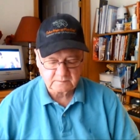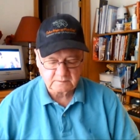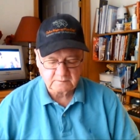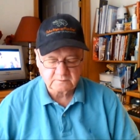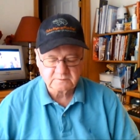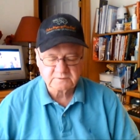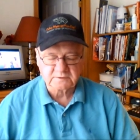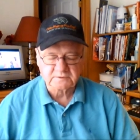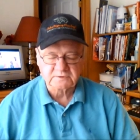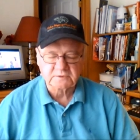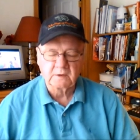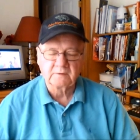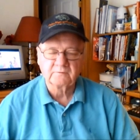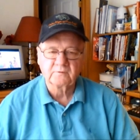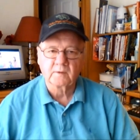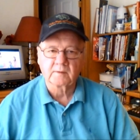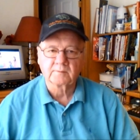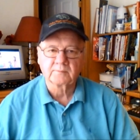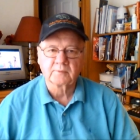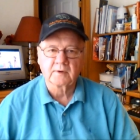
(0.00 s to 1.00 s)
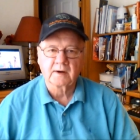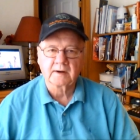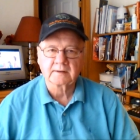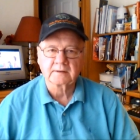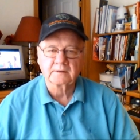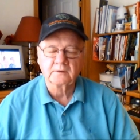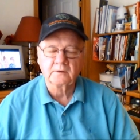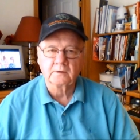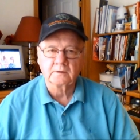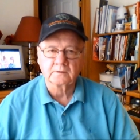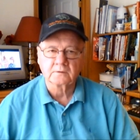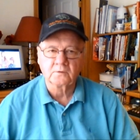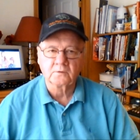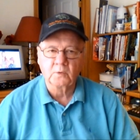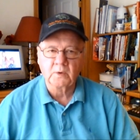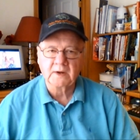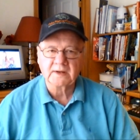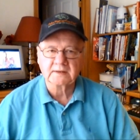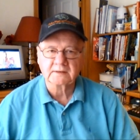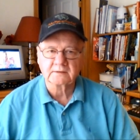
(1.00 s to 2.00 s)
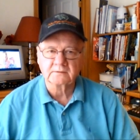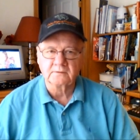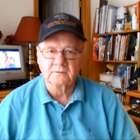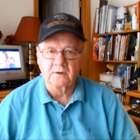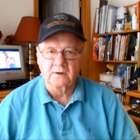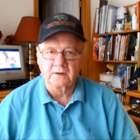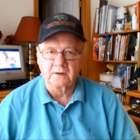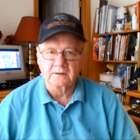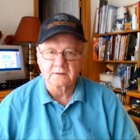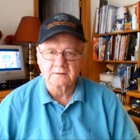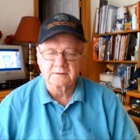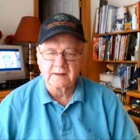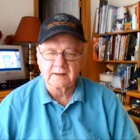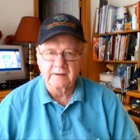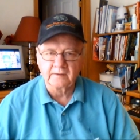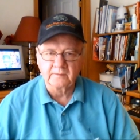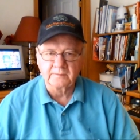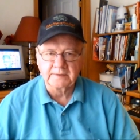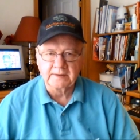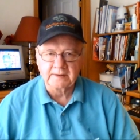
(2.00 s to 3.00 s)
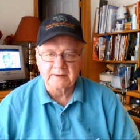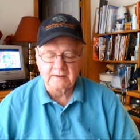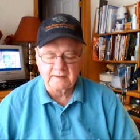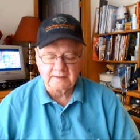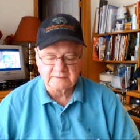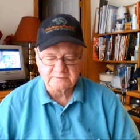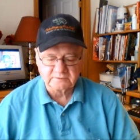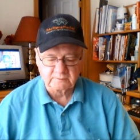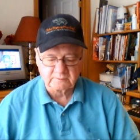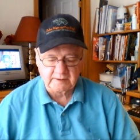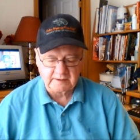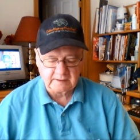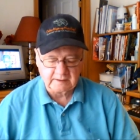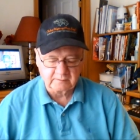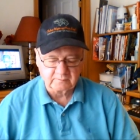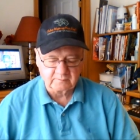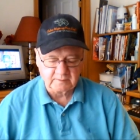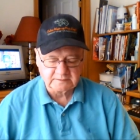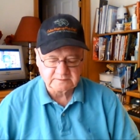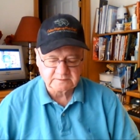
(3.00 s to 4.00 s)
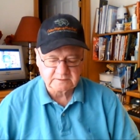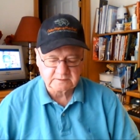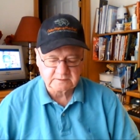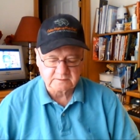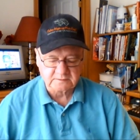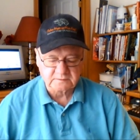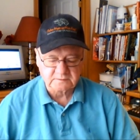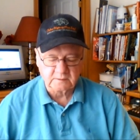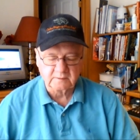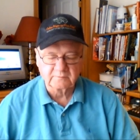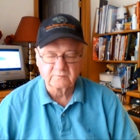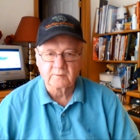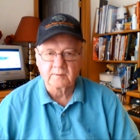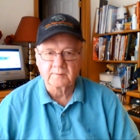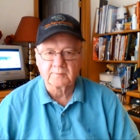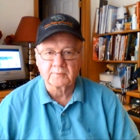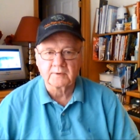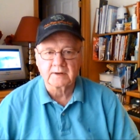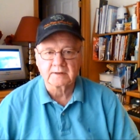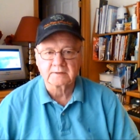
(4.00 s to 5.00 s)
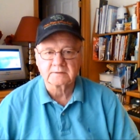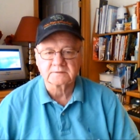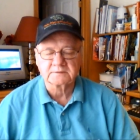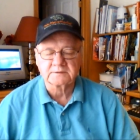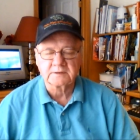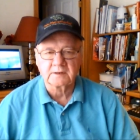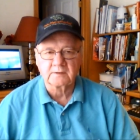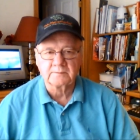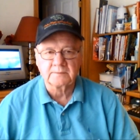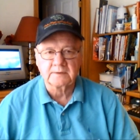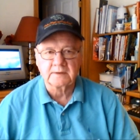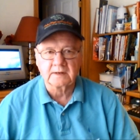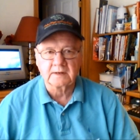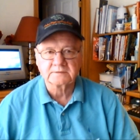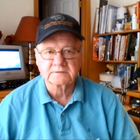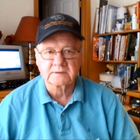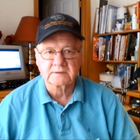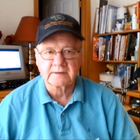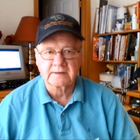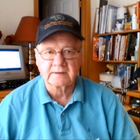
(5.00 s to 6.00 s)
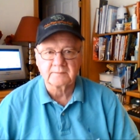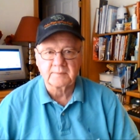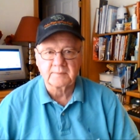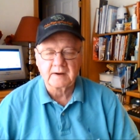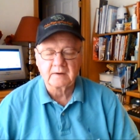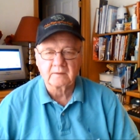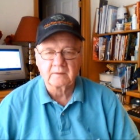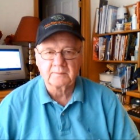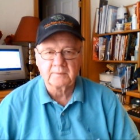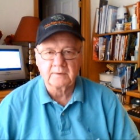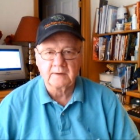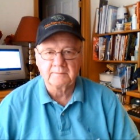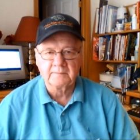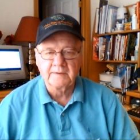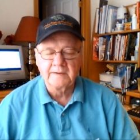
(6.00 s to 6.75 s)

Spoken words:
Use a software product called Quick Dog to help me analyze Greyhound Racing. The software product has helped me isolate a power pup